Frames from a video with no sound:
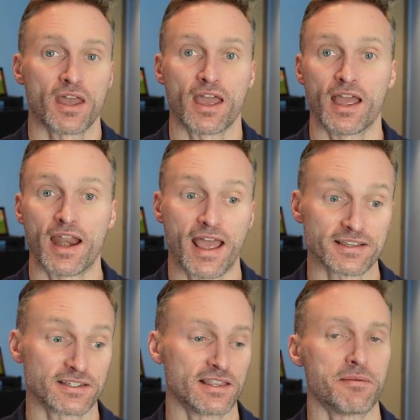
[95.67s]
and
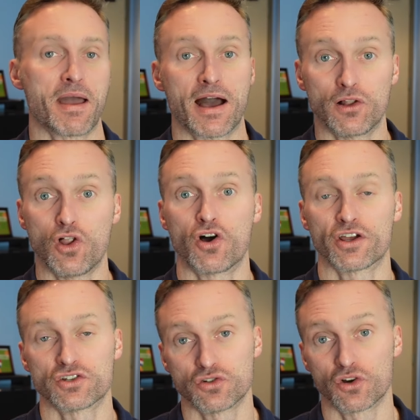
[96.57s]
asking them how long
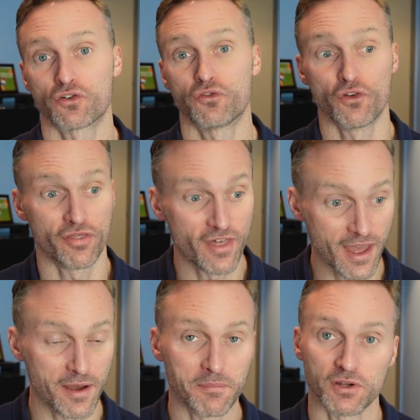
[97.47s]
it took for
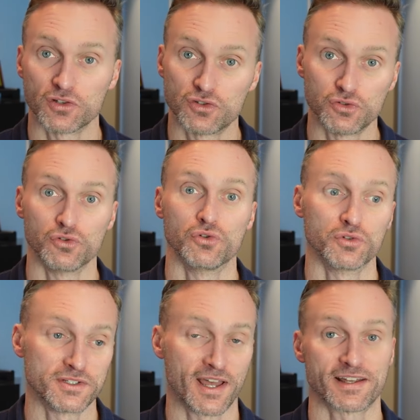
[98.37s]
them
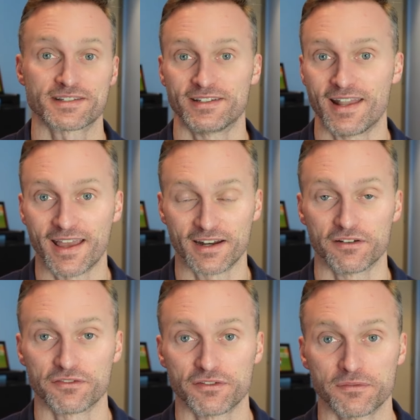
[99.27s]
to test
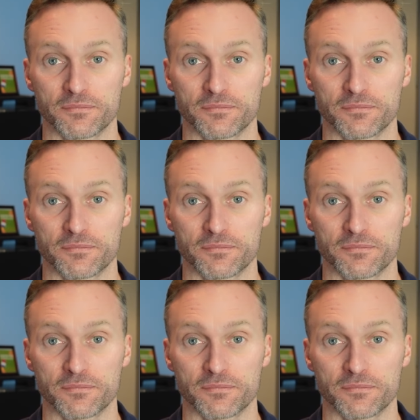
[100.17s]
negative.